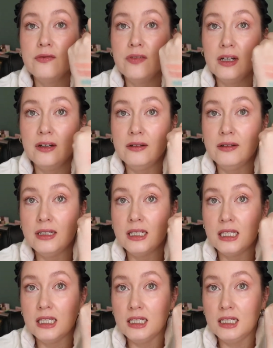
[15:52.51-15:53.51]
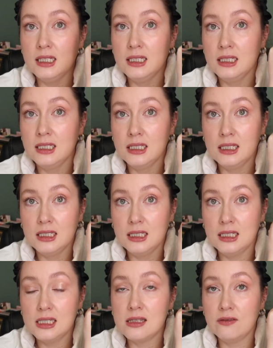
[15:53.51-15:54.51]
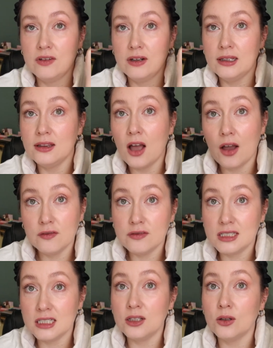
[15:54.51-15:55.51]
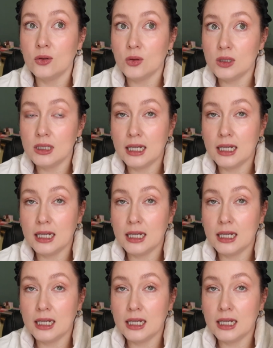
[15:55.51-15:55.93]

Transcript: a very lofty goal.